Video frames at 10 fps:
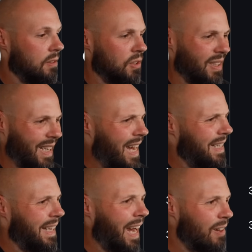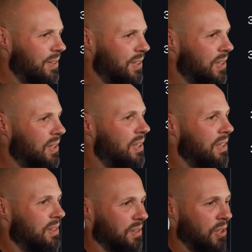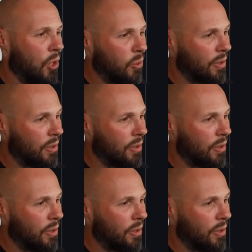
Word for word: There's like add to calendar, there's code